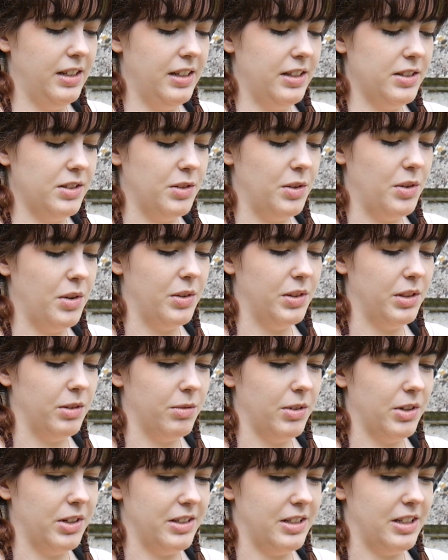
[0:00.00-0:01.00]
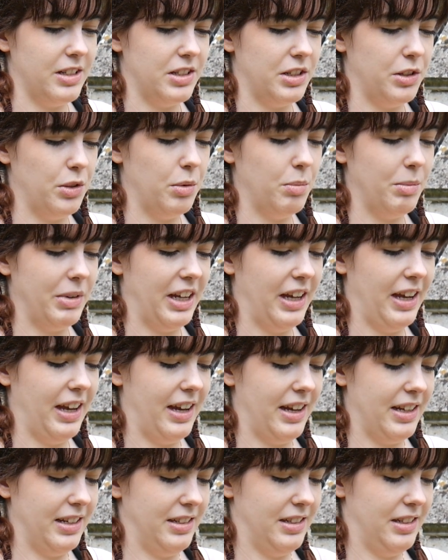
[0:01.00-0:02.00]
not on the rod, it's actually on my
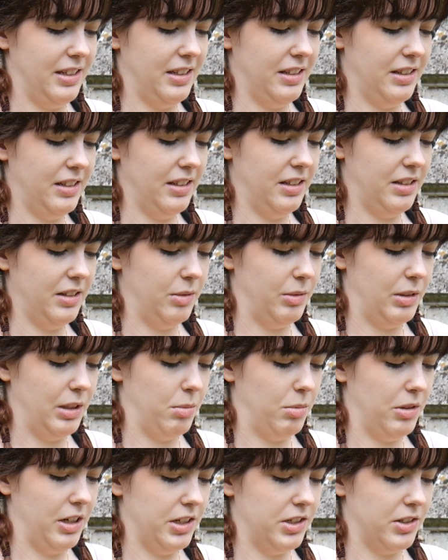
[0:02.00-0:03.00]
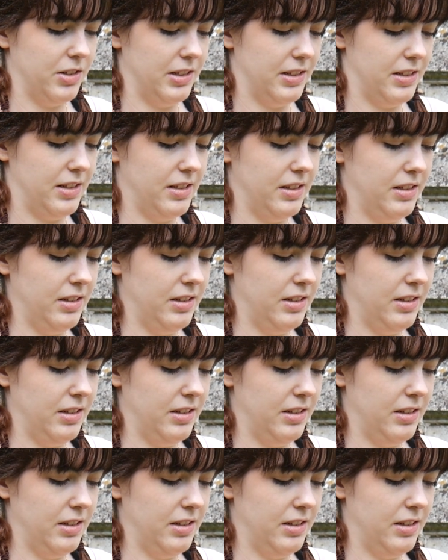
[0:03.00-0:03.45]
hand where the pressure is.